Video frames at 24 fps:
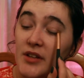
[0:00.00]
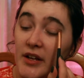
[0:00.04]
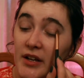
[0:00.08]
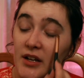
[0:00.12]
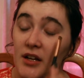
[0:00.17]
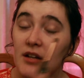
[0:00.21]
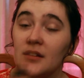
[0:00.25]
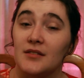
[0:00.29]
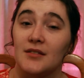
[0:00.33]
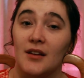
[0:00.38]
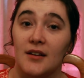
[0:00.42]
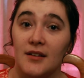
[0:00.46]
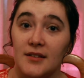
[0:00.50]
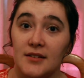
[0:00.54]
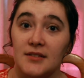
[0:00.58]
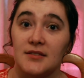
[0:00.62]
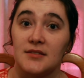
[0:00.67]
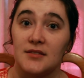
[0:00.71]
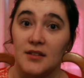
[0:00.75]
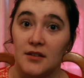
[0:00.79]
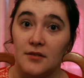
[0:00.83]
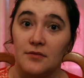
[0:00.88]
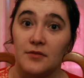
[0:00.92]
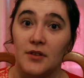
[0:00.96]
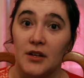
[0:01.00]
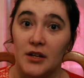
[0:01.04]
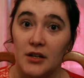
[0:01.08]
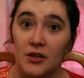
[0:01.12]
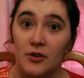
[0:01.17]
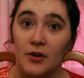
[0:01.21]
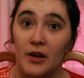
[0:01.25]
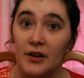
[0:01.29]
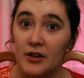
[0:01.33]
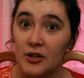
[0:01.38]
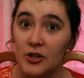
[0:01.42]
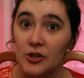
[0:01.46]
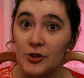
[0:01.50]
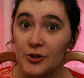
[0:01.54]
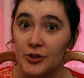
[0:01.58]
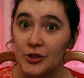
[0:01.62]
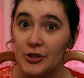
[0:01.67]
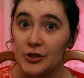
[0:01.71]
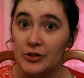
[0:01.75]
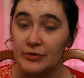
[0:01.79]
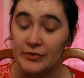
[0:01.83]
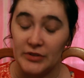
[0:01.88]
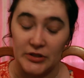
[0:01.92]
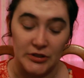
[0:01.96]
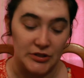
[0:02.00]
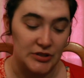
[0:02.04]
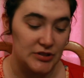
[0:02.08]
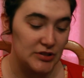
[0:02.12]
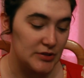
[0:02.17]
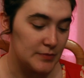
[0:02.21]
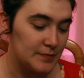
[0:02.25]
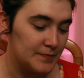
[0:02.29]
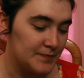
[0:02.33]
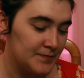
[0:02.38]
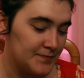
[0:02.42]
like a ton of stuff laying around in your universe.